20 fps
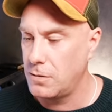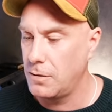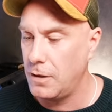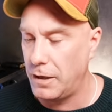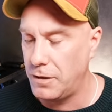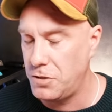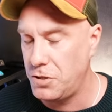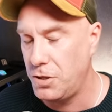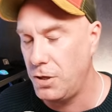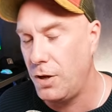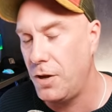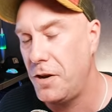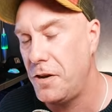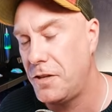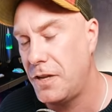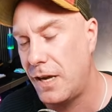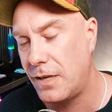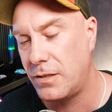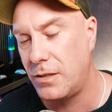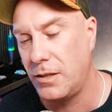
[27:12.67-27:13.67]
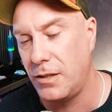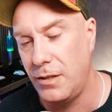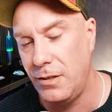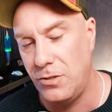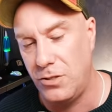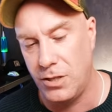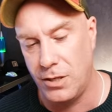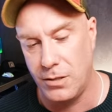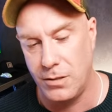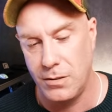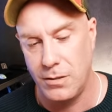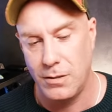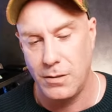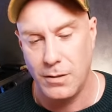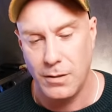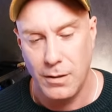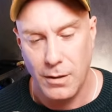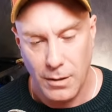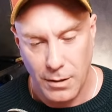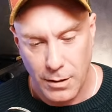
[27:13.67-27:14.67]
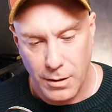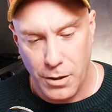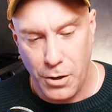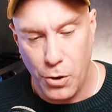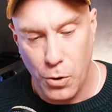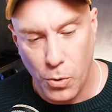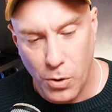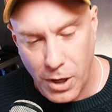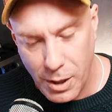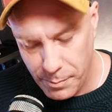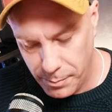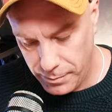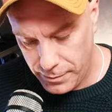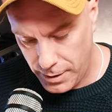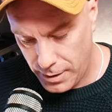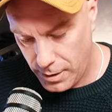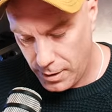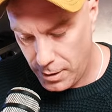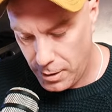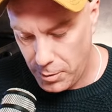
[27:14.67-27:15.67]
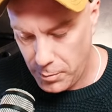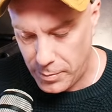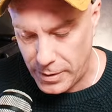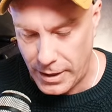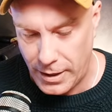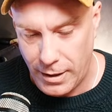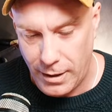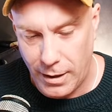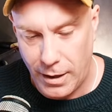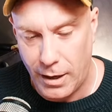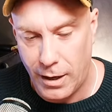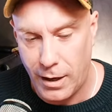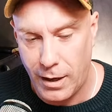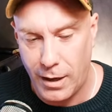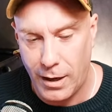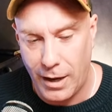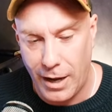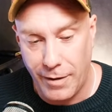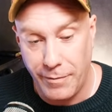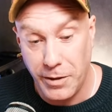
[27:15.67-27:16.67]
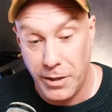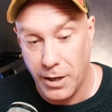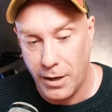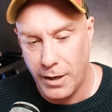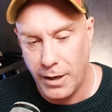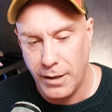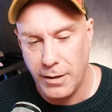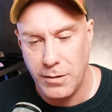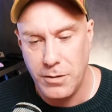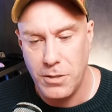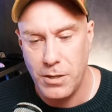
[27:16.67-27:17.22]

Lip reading: I should technically just nuke them, but I haven't done it.